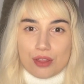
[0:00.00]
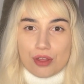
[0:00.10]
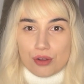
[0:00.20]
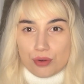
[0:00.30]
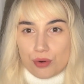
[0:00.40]

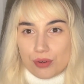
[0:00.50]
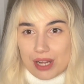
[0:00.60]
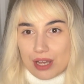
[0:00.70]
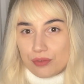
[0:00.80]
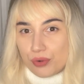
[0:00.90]
Though
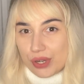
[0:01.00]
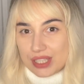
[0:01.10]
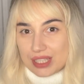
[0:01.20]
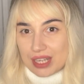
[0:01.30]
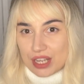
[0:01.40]
Courtenay
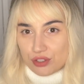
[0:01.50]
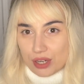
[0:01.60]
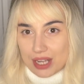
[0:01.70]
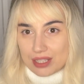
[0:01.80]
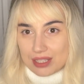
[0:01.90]
avoided a
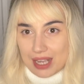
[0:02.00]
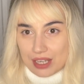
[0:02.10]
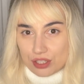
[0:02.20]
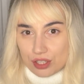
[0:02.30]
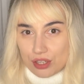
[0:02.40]
traitor's
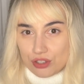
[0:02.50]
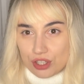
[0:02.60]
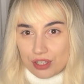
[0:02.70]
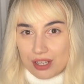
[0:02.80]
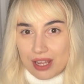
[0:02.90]

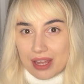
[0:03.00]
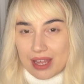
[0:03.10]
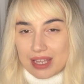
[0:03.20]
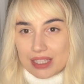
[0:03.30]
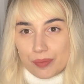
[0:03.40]
execution,
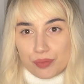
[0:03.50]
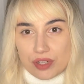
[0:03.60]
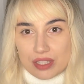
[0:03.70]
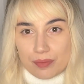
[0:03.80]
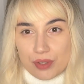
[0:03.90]
his
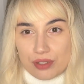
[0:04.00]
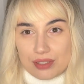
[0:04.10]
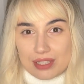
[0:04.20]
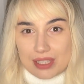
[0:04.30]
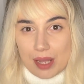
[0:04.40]

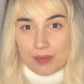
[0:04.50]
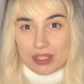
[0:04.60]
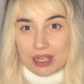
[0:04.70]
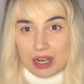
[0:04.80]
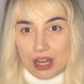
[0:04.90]
imprisonment
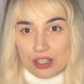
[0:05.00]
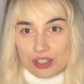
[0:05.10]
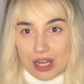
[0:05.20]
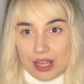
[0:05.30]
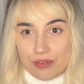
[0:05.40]
stemmed
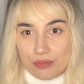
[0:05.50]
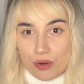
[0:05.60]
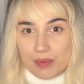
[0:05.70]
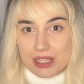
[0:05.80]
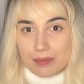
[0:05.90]
largely
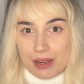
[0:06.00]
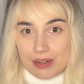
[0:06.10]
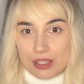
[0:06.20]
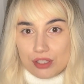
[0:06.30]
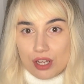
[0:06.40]
from his
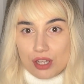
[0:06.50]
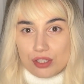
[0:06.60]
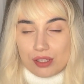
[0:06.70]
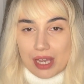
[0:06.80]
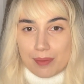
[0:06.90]
marriage
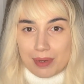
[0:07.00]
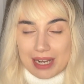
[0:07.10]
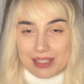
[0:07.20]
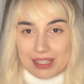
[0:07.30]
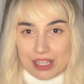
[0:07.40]
to a
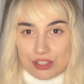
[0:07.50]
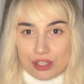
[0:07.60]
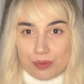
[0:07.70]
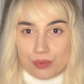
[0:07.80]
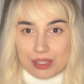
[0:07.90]

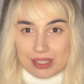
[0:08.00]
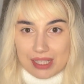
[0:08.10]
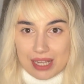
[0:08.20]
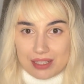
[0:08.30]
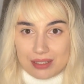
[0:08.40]
Plantagenet
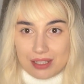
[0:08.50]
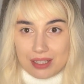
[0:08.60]
princess.